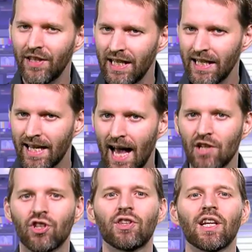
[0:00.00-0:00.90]
the
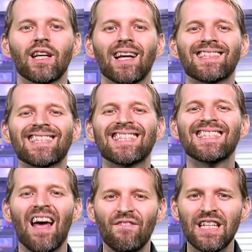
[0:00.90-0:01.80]
gadget that got
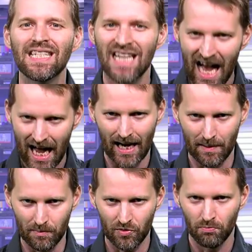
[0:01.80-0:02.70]
seven
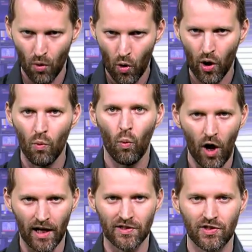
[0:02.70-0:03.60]
times more
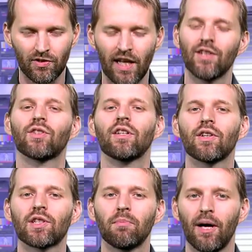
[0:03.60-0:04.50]
once than its
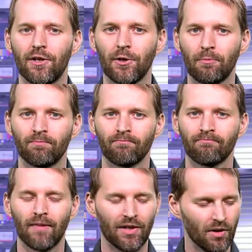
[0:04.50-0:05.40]
nearest competitor.
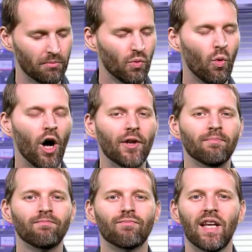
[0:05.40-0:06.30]
At number one,